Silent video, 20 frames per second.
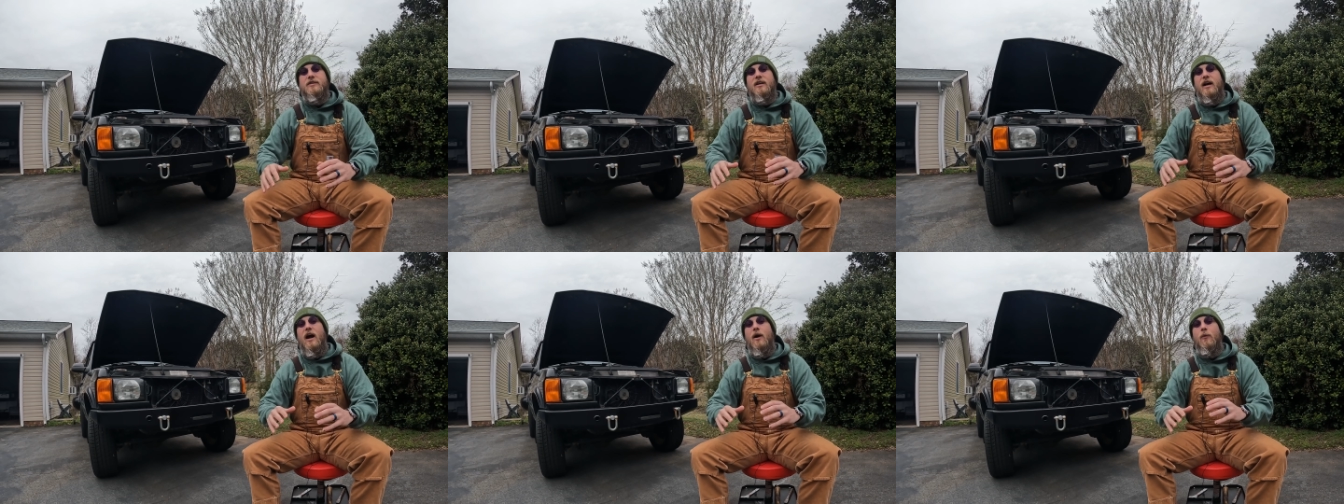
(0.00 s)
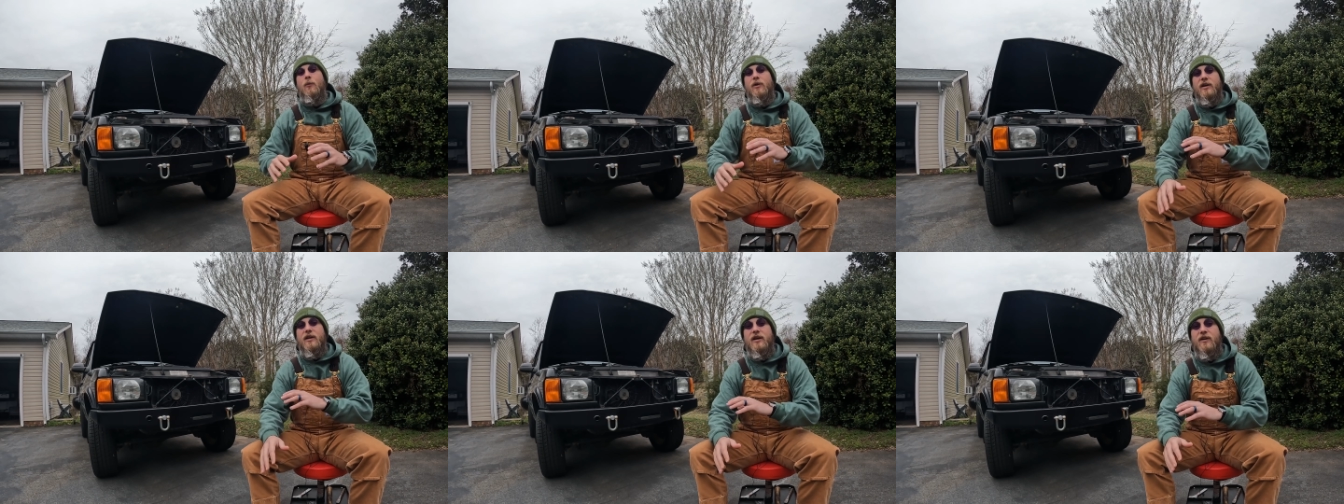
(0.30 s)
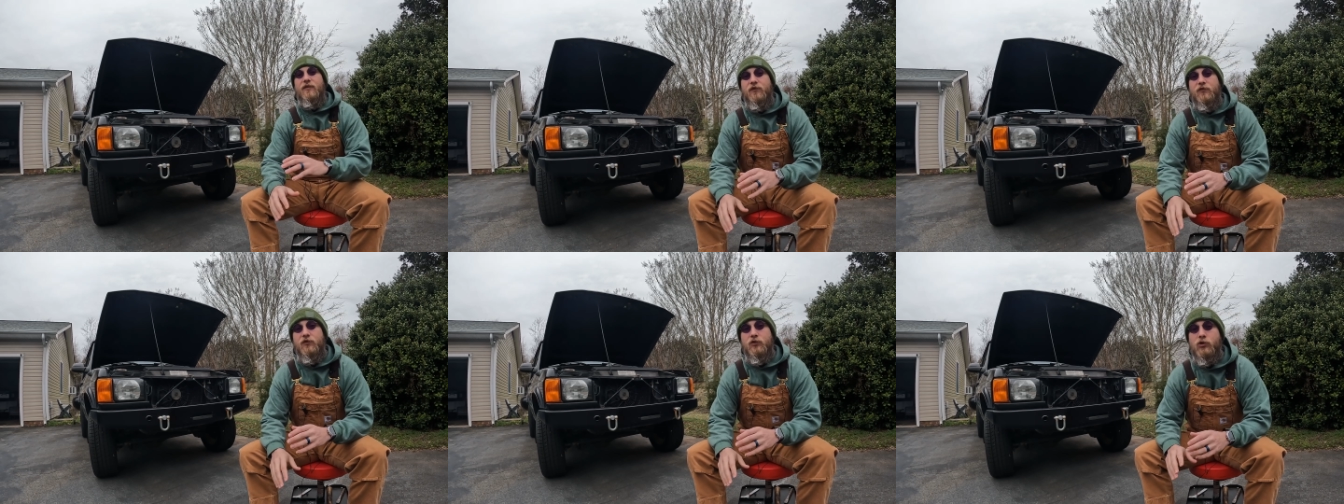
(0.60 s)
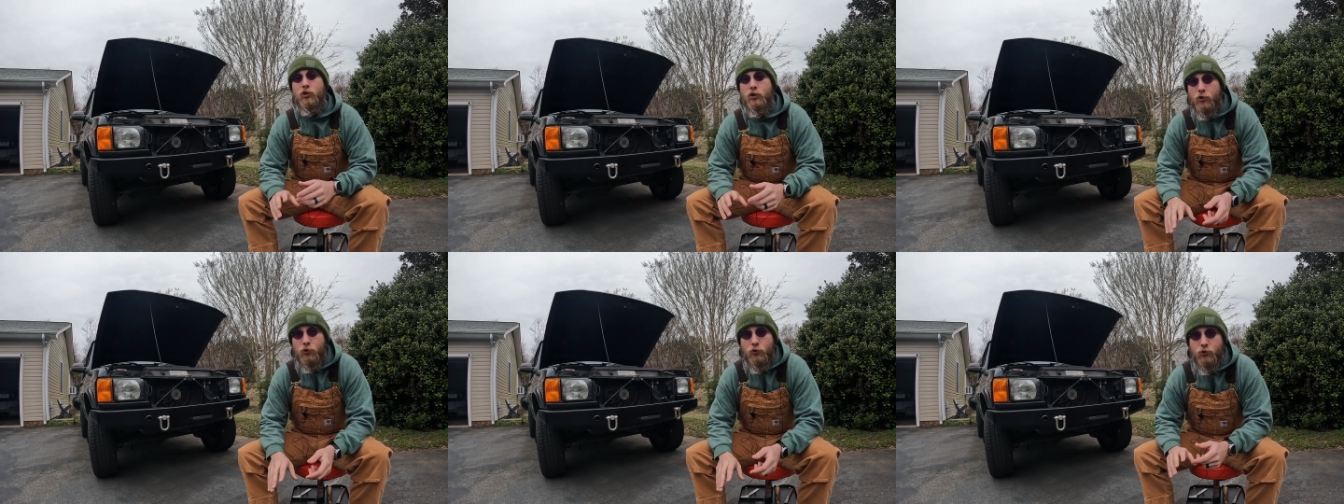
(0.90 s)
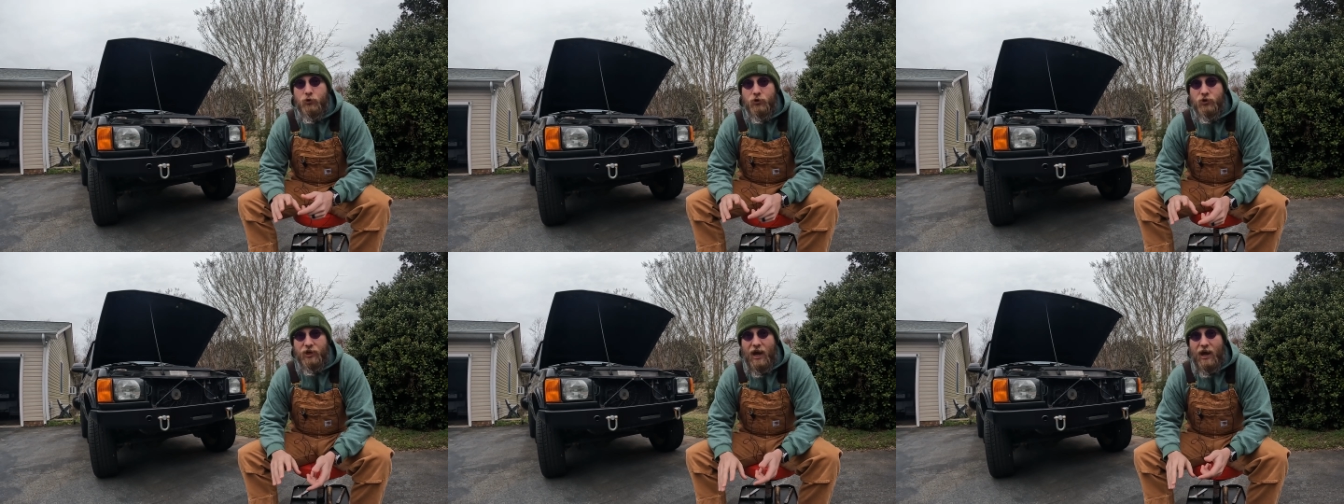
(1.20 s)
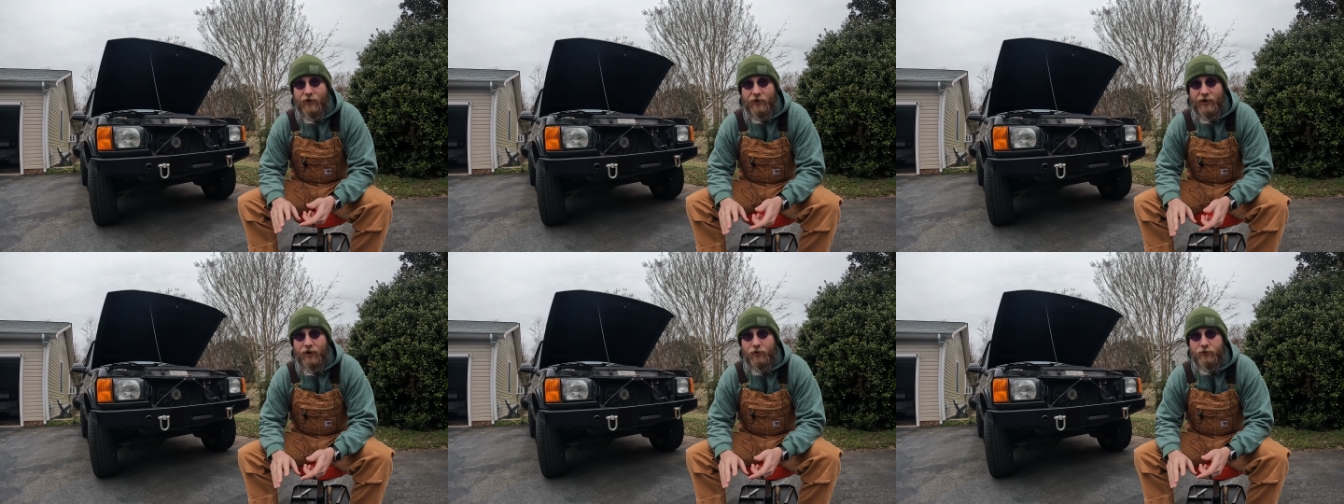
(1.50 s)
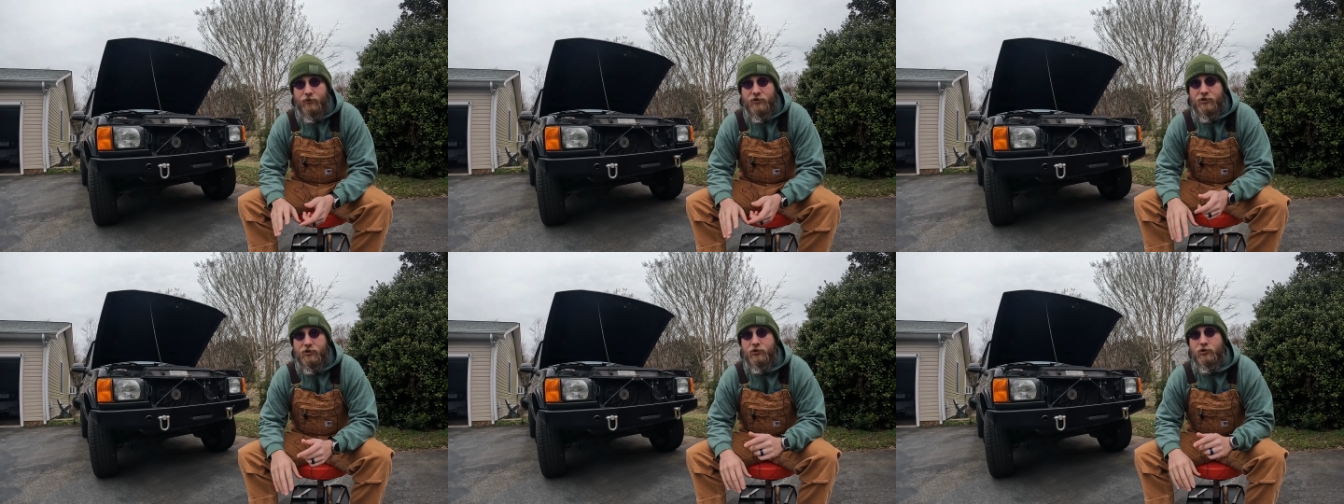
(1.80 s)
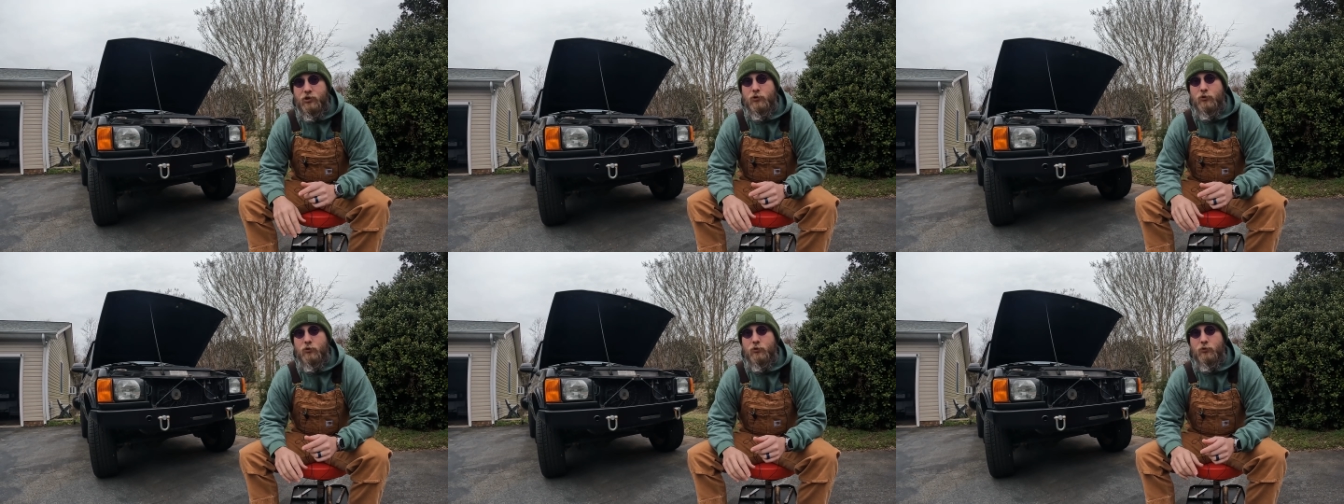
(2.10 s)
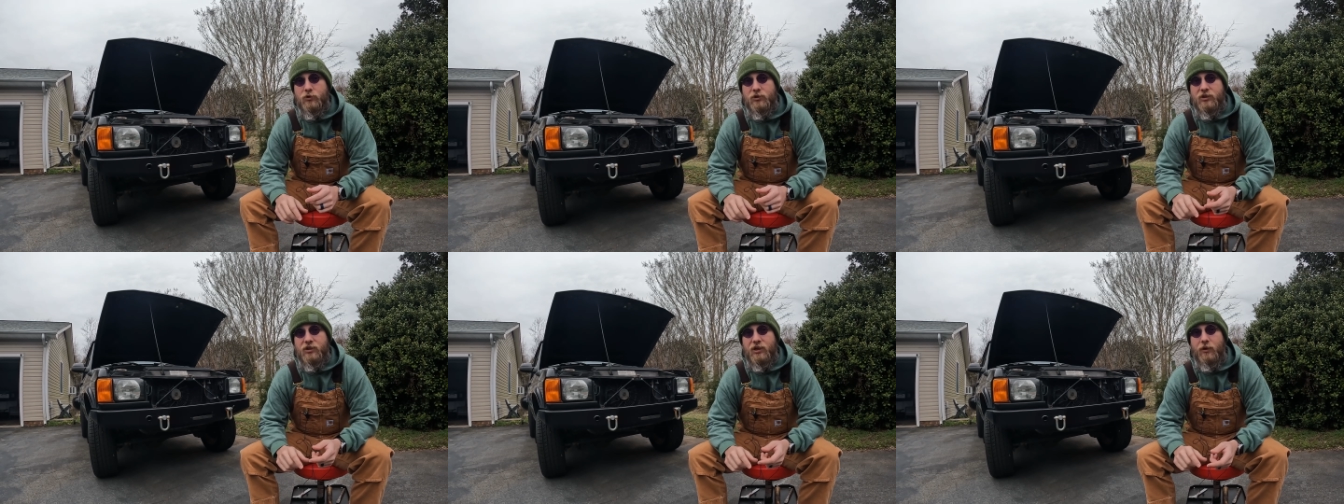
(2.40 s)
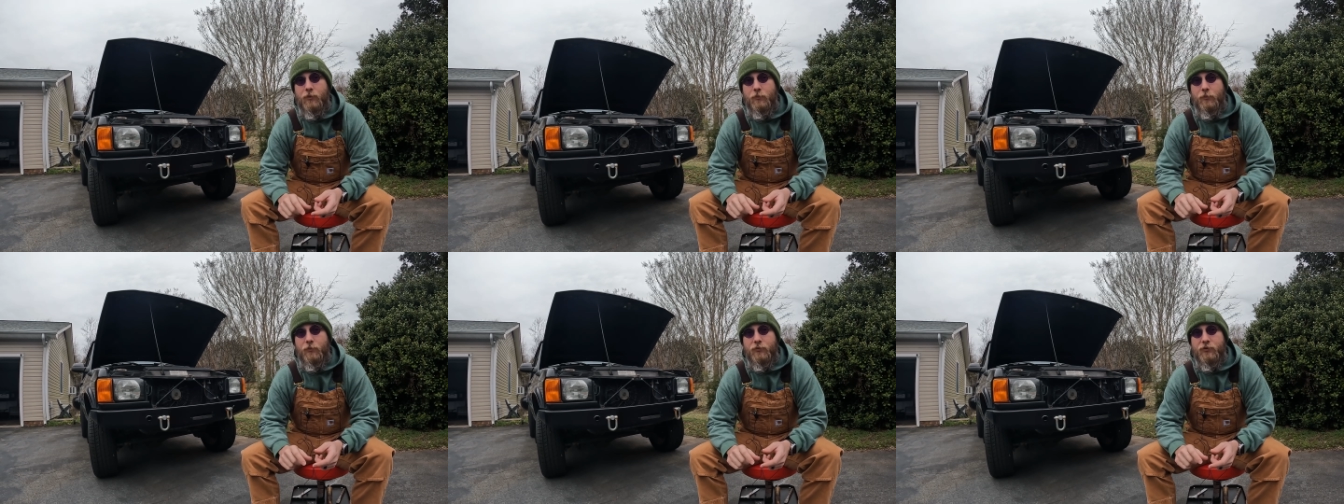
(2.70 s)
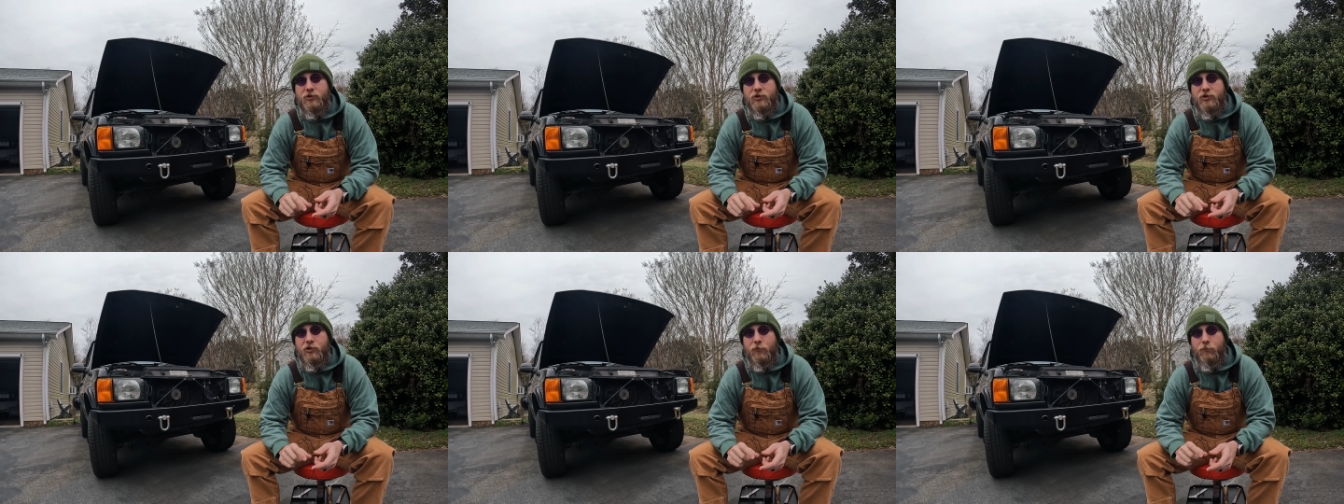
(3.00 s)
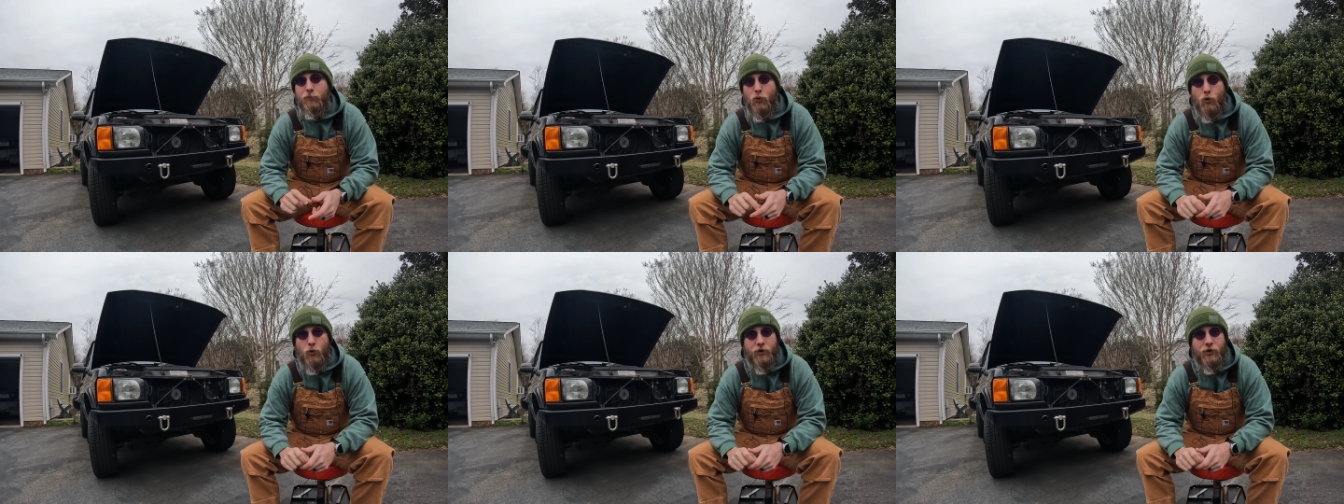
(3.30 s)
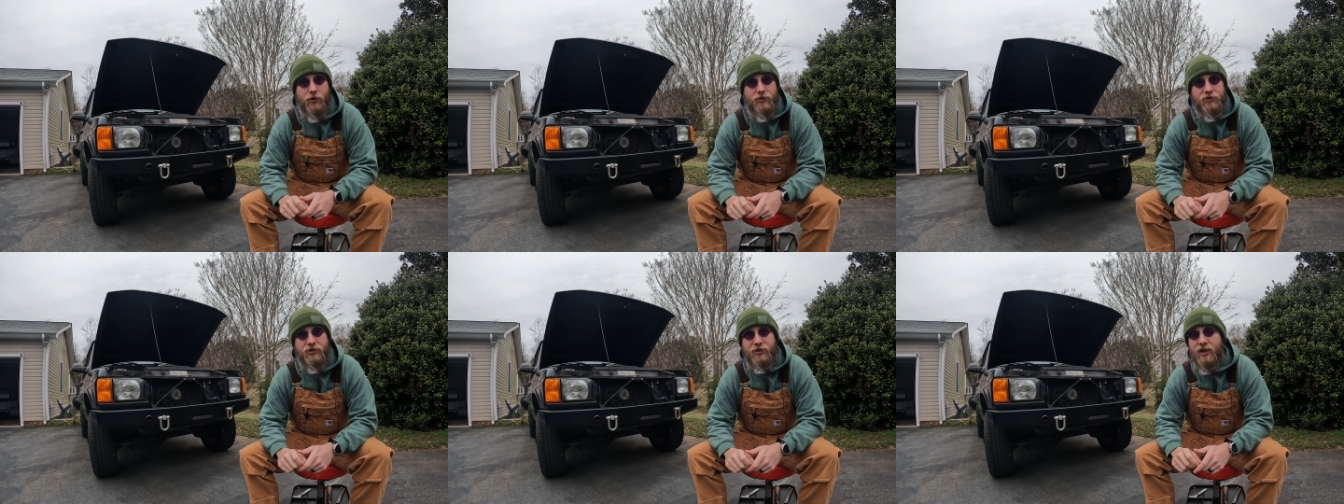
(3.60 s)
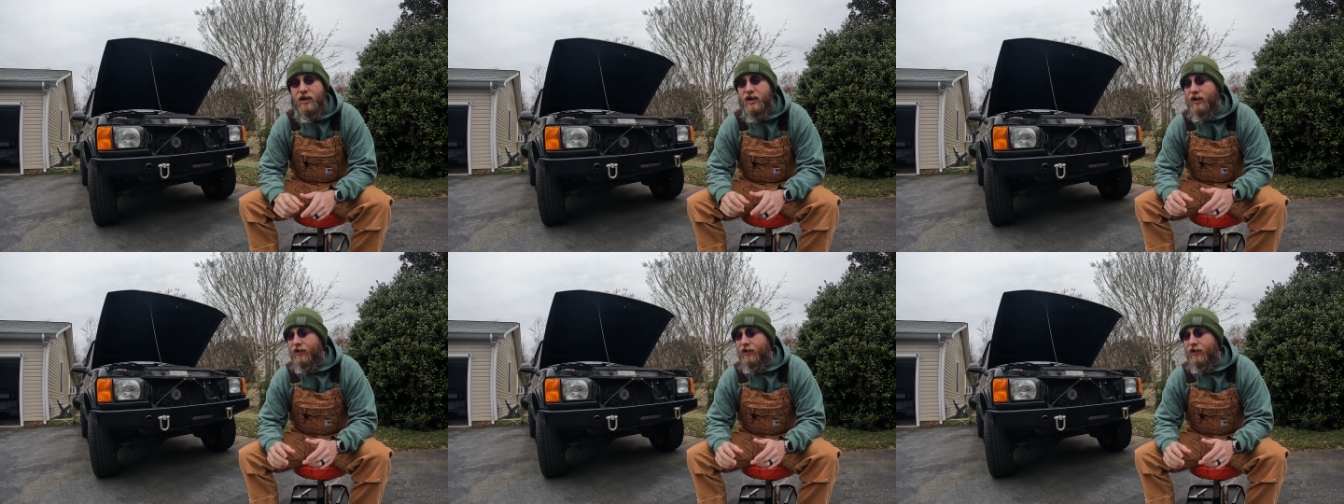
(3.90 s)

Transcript: I want to give two shout outs to some supporters.